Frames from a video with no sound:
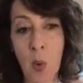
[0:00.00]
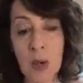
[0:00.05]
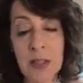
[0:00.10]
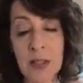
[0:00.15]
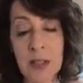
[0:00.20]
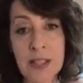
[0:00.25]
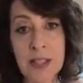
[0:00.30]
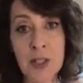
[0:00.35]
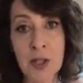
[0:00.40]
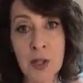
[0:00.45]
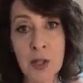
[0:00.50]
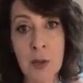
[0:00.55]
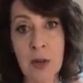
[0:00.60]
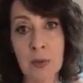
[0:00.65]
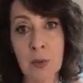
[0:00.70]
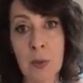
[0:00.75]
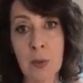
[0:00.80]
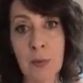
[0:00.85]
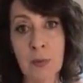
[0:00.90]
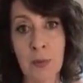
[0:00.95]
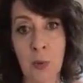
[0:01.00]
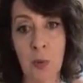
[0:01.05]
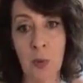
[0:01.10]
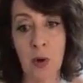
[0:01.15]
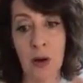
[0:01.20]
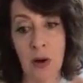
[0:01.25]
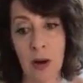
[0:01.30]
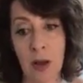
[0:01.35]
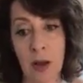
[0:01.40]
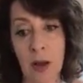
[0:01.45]
Or Linda, do you have room
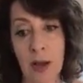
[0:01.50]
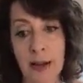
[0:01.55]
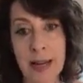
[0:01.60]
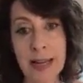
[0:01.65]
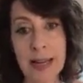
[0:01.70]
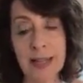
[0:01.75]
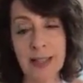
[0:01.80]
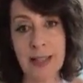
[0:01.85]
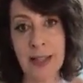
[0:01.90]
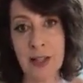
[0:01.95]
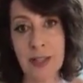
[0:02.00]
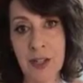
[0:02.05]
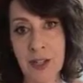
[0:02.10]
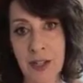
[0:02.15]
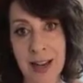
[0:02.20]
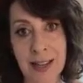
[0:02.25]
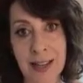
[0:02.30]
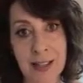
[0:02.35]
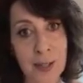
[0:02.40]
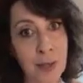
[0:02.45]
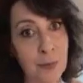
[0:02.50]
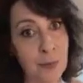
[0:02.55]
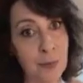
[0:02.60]
for, next to that chaise,